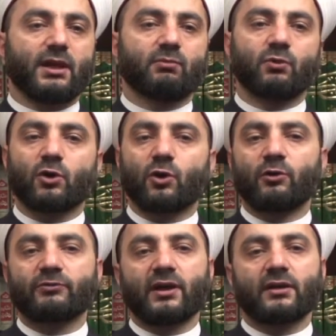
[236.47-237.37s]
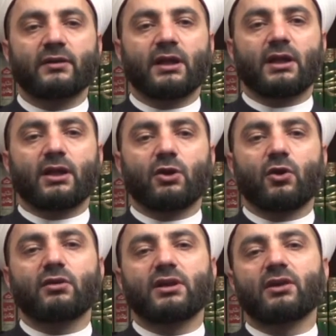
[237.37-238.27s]
Moreover,
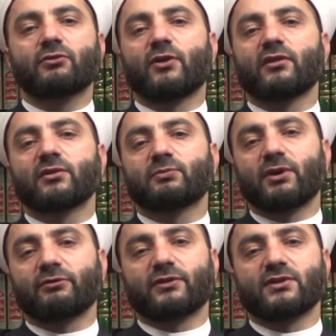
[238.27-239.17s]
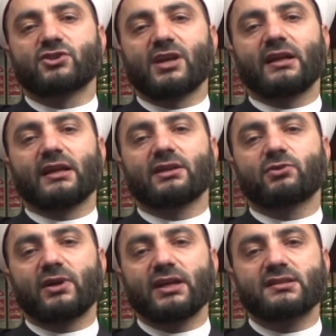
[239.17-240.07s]
longing for the Prophet shall
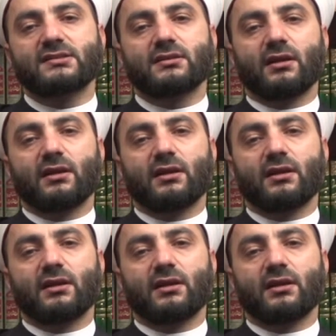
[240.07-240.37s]
increase